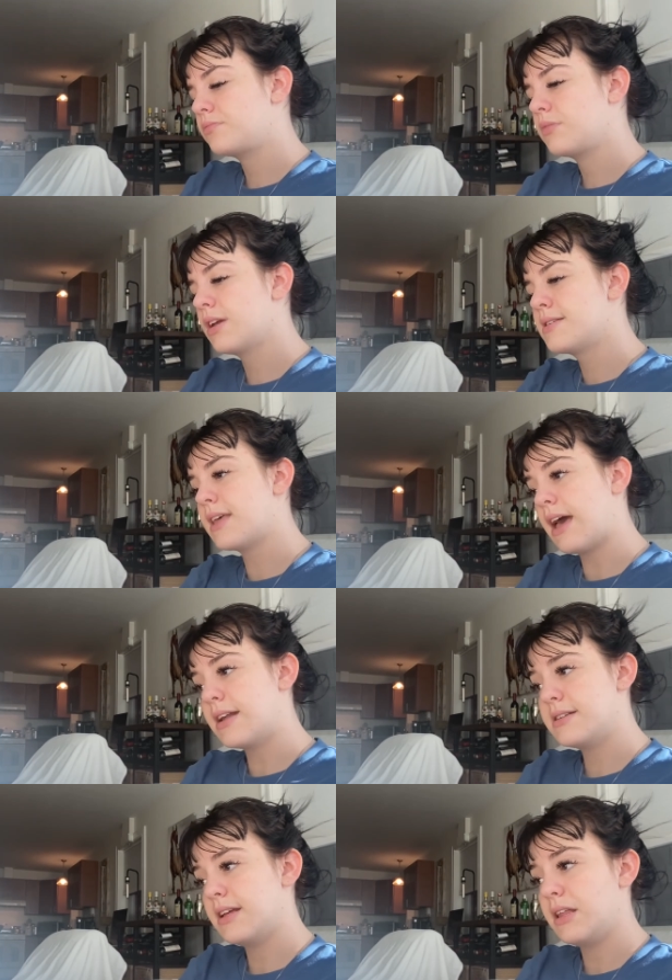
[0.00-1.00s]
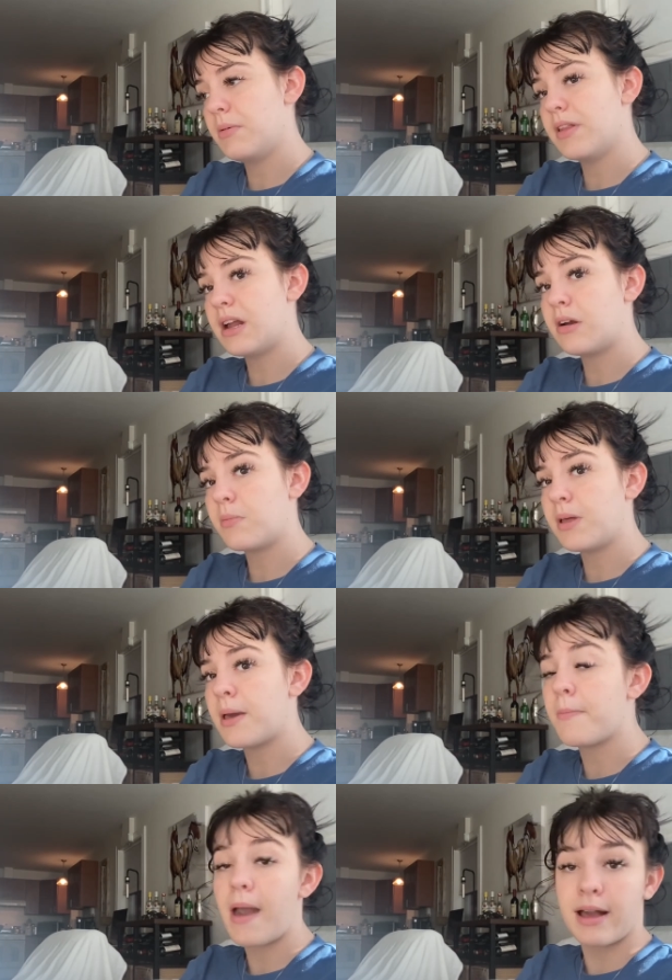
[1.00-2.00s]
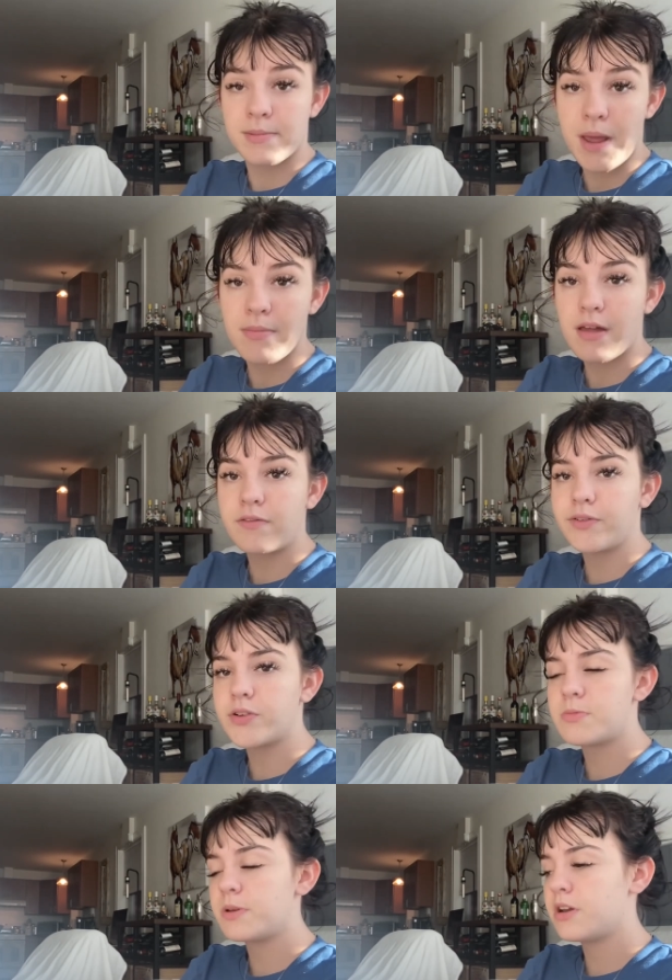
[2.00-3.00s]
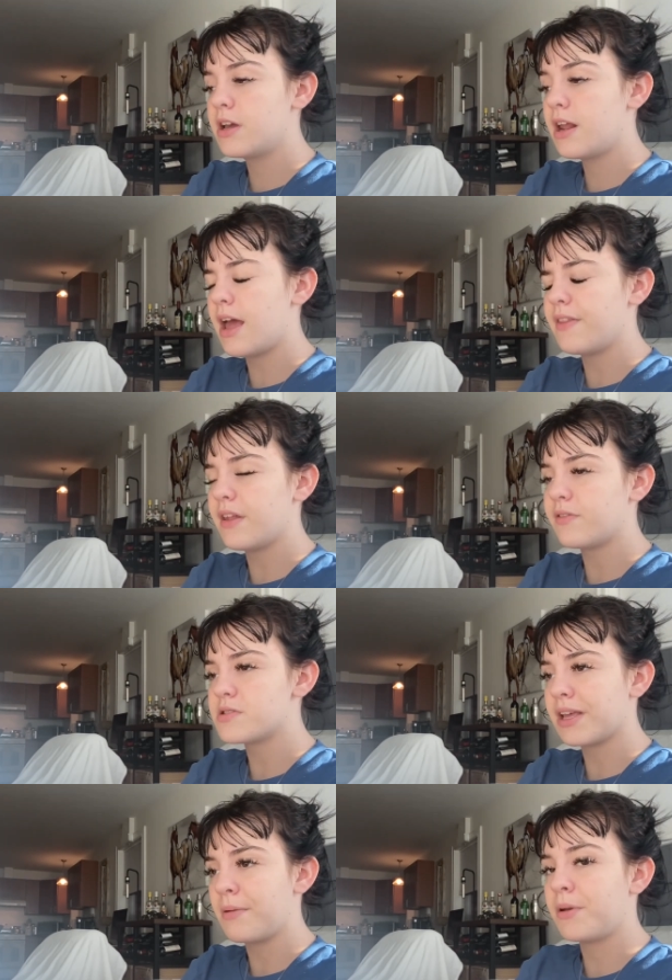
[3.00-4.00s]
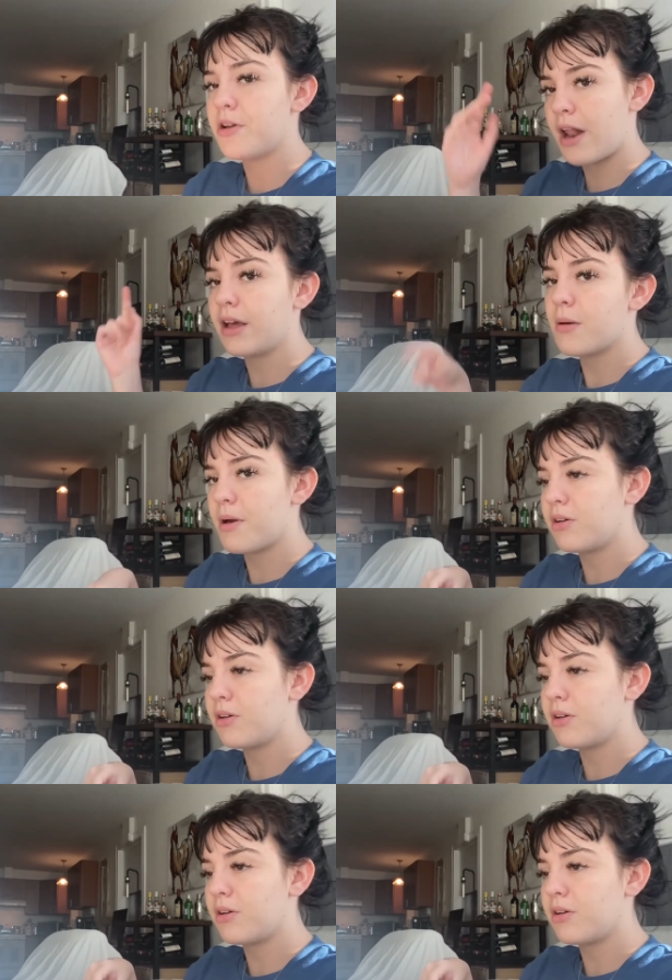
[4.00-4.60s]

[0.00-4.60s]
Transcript: say hi to Stanley, but then I normally get back in my bed for first period, and then for second period I come out